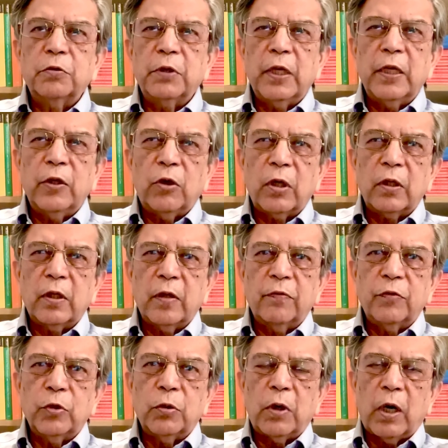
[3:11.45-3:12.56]
really not give
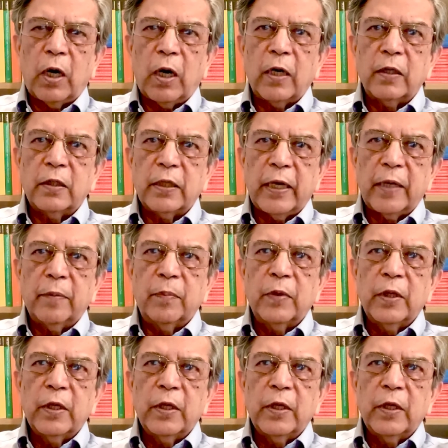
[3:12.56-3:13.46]
you a hard time.